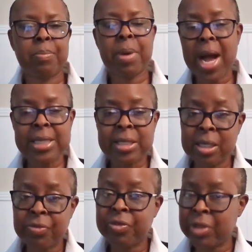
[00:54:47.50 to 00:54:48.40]

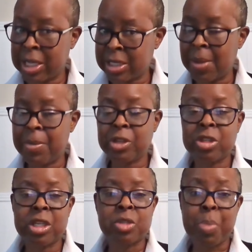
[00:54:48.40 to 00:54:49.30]
Positive, as I
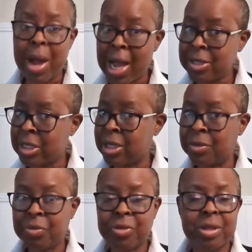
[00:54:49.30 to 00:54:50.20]
mentioned, is
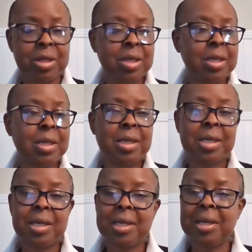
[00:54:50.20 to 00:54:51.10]
positive.
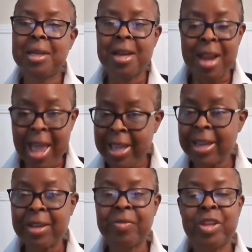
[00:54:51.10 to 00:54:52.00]

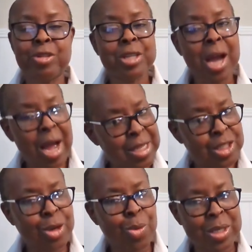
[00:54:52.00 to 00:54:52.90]
negative, there's
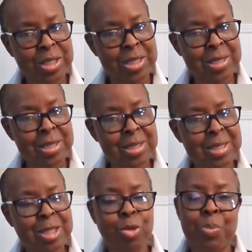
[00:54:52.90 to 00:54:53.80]
consequences.
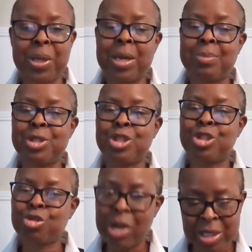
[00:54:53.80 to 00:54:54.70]
So it becomes
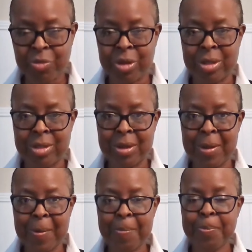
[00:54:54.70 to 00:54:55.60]
stressful.
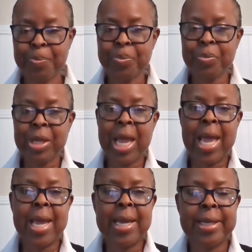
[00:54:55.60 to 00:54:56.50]

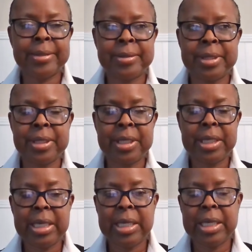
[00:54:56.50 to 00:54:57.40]
And
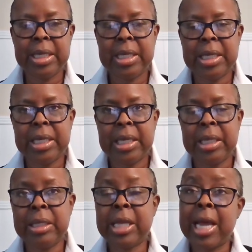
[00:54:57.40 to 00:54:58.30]

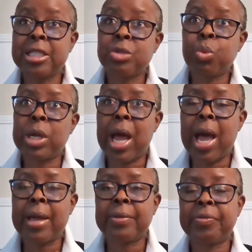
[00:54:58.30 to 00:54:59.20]
that's what
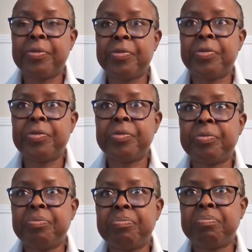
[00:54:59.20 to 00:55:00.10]
I've
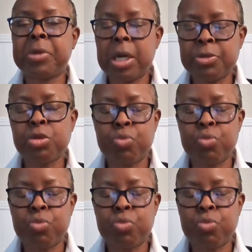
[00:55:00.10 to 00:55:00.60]
come to